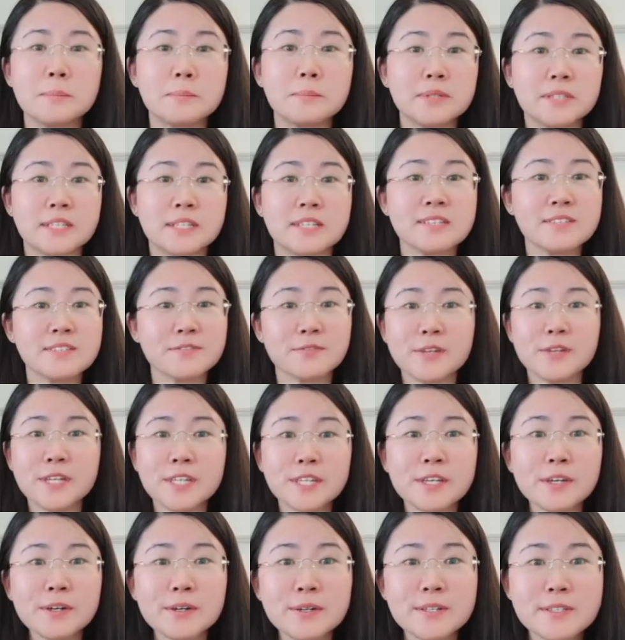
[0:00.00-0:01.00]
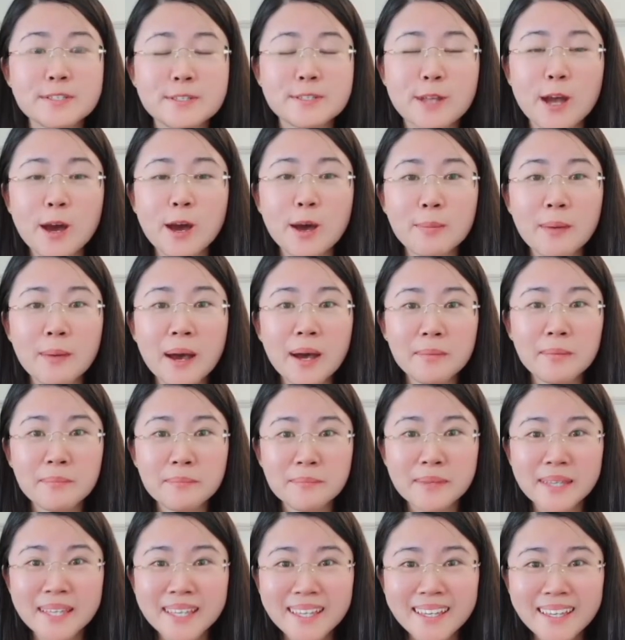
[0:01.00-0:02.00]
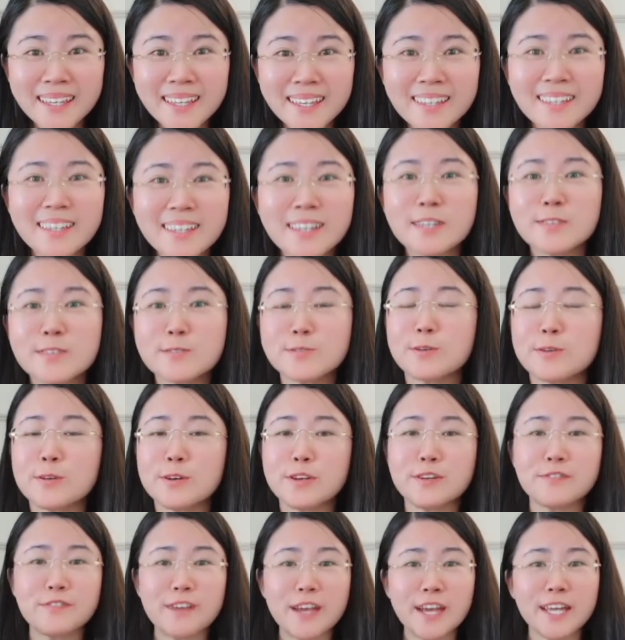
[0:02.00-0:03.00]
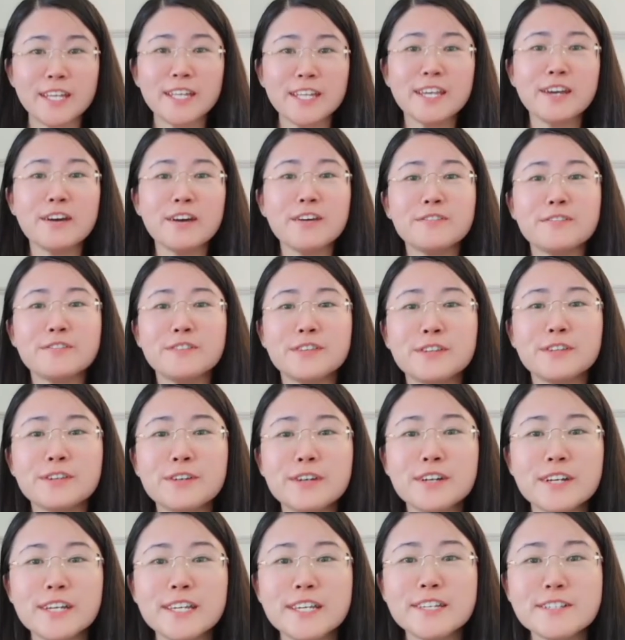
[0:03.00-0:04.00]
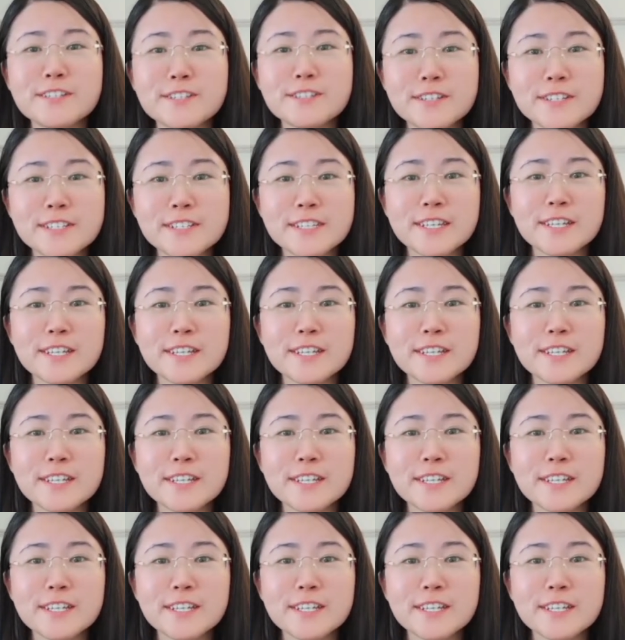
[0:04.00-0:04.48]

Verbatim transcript: But this video is not about me, so if any of you are interested